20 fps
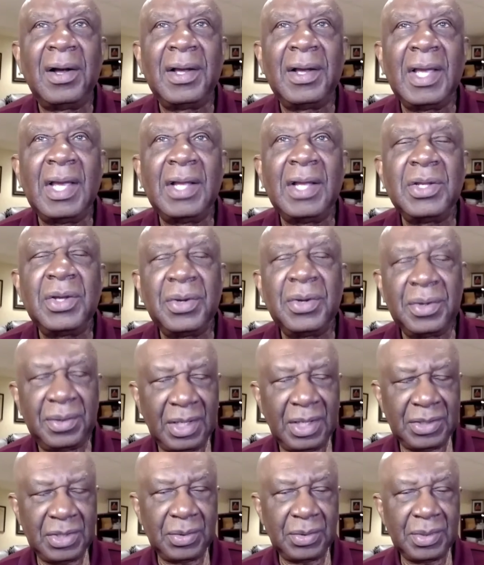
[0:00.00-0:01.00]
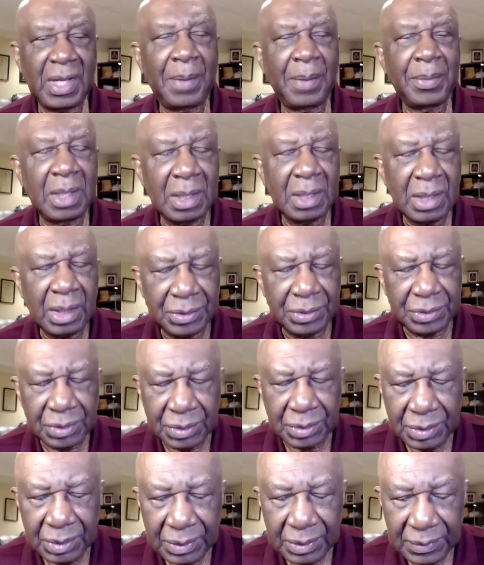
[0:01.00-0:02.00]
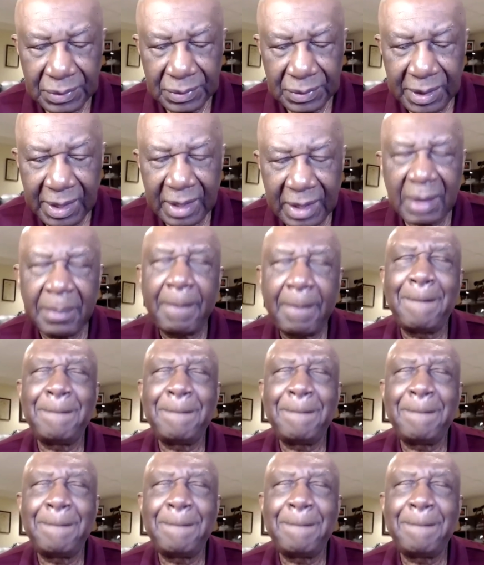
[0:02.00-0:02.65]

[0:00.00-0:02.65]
in your dominant culture, you get a